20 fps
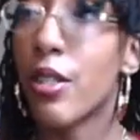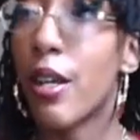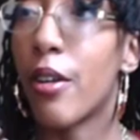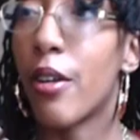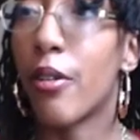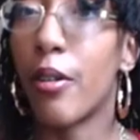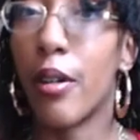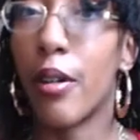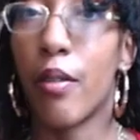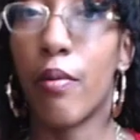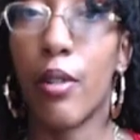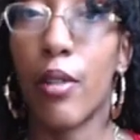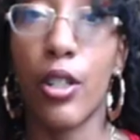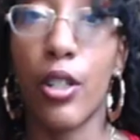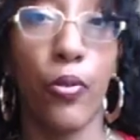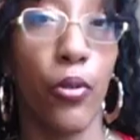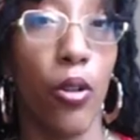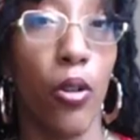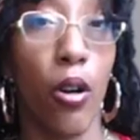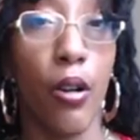and are at risk
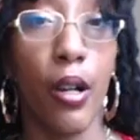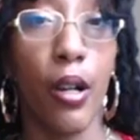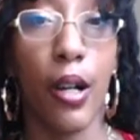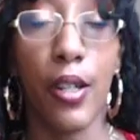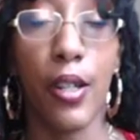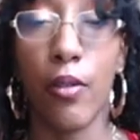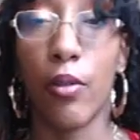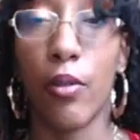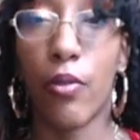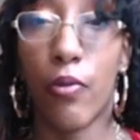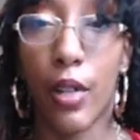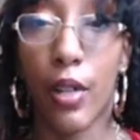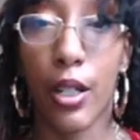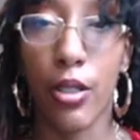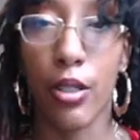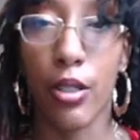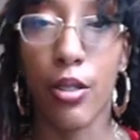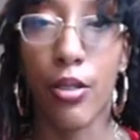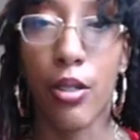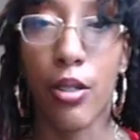for all kinds of
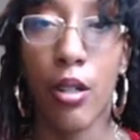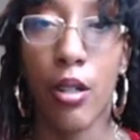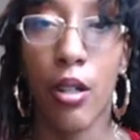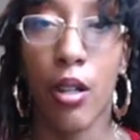infections.